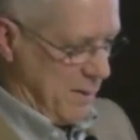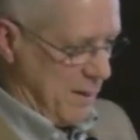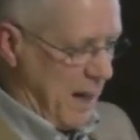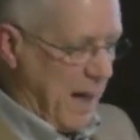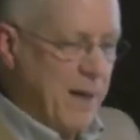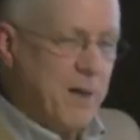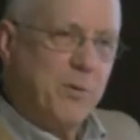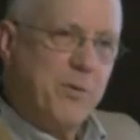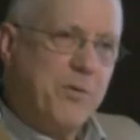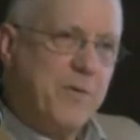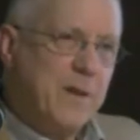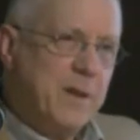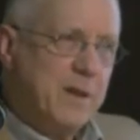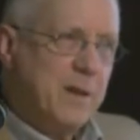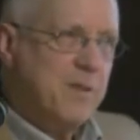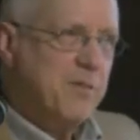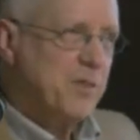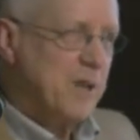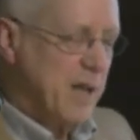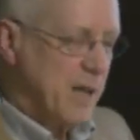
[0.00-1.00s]
I don't think
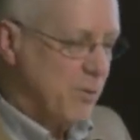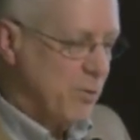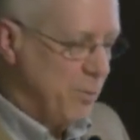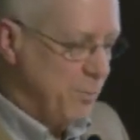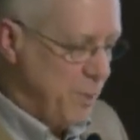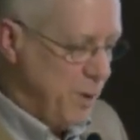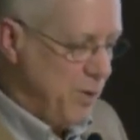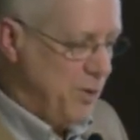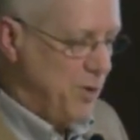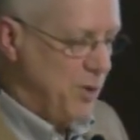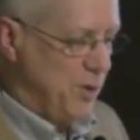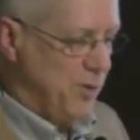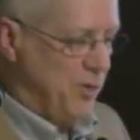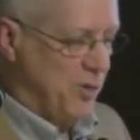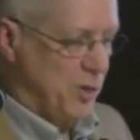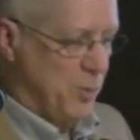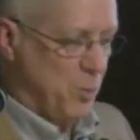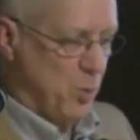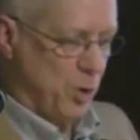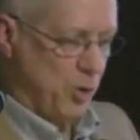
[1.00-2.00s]
his
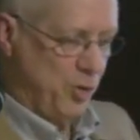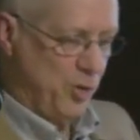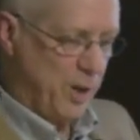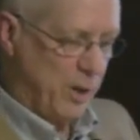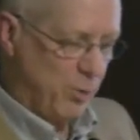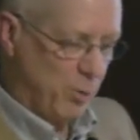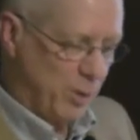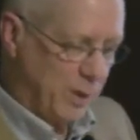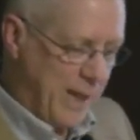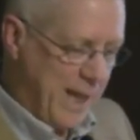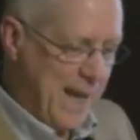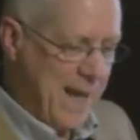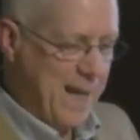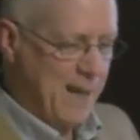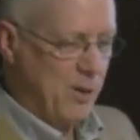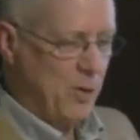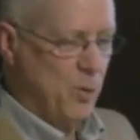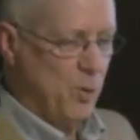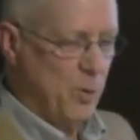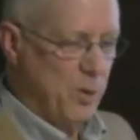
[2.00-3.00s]
contributions to more general
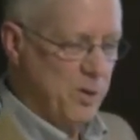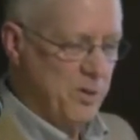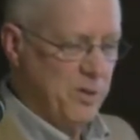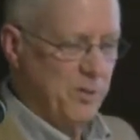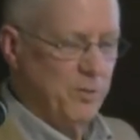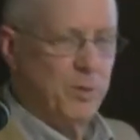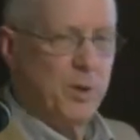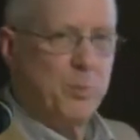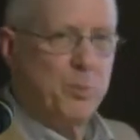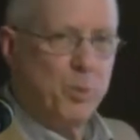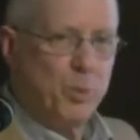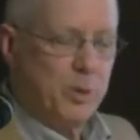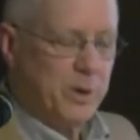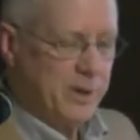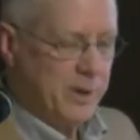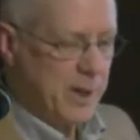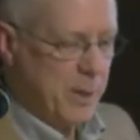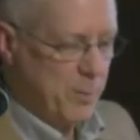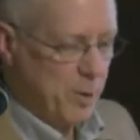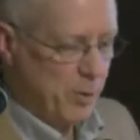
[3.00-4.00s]
categories of liberal
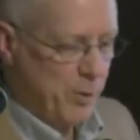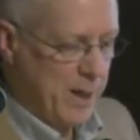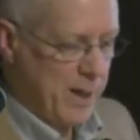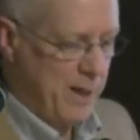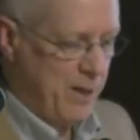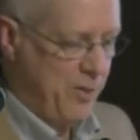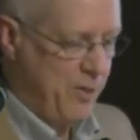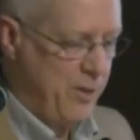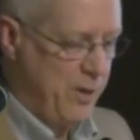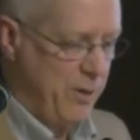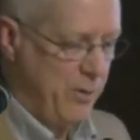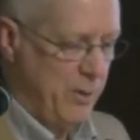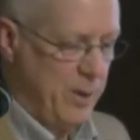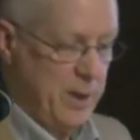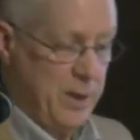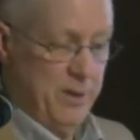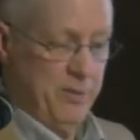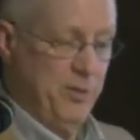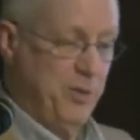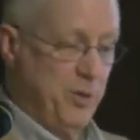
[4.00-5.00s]
and democratic
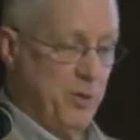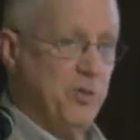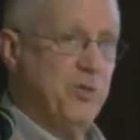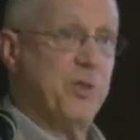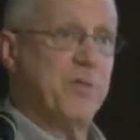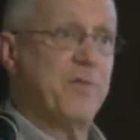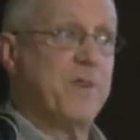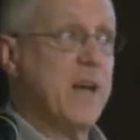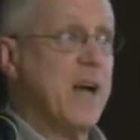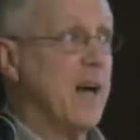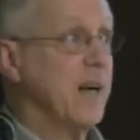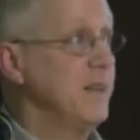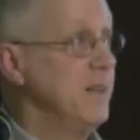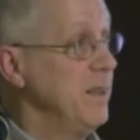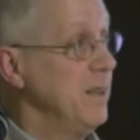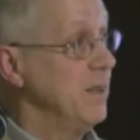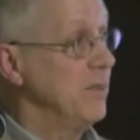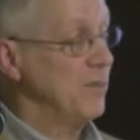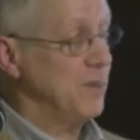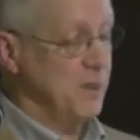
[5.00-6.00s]
theory, his use of the
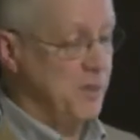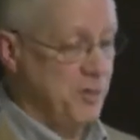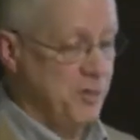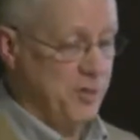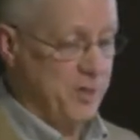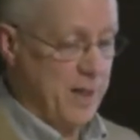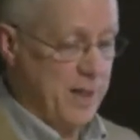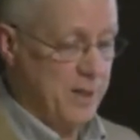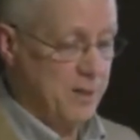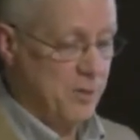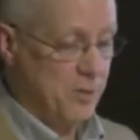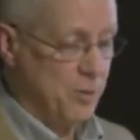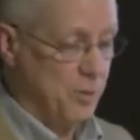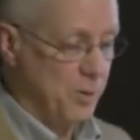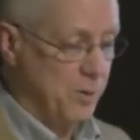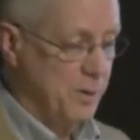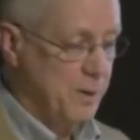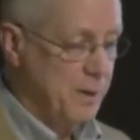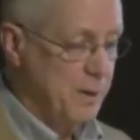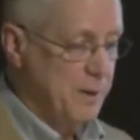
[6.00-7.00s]
idea of consent
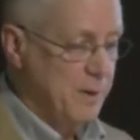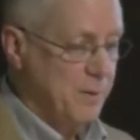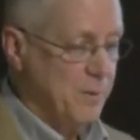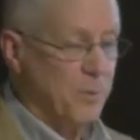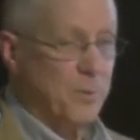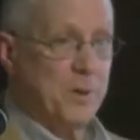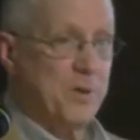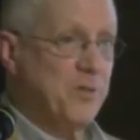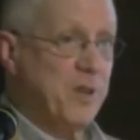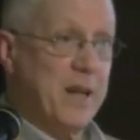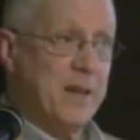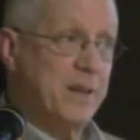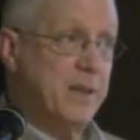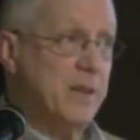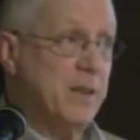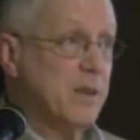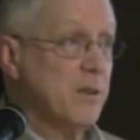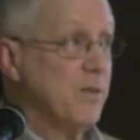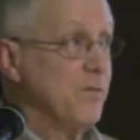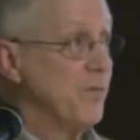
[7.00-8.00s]
or, or his
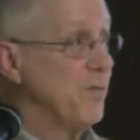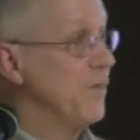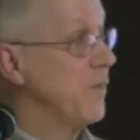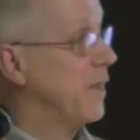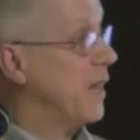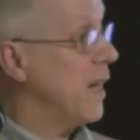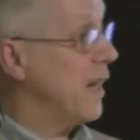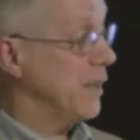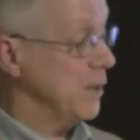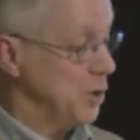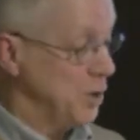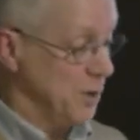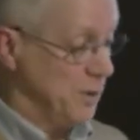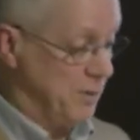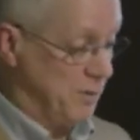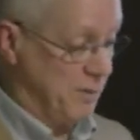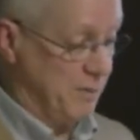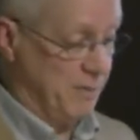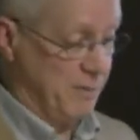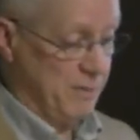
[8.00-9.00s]
idea of the
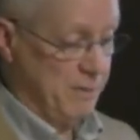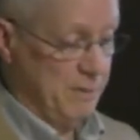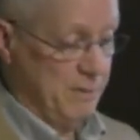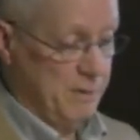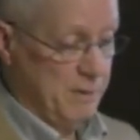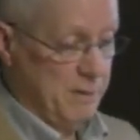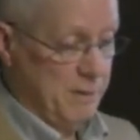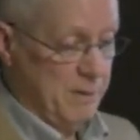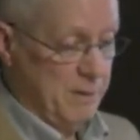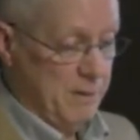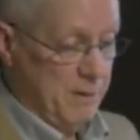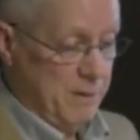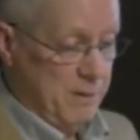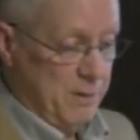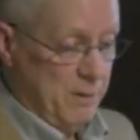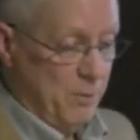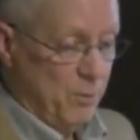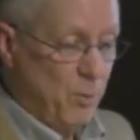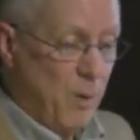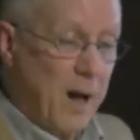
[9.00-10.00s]
conscience,
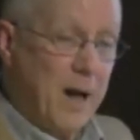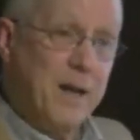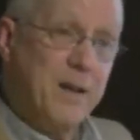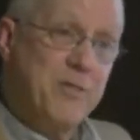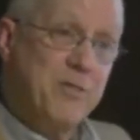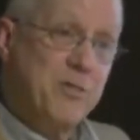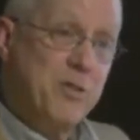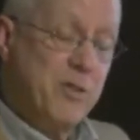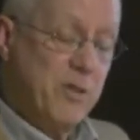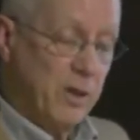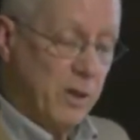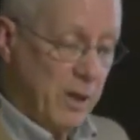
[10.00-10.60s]
rise to the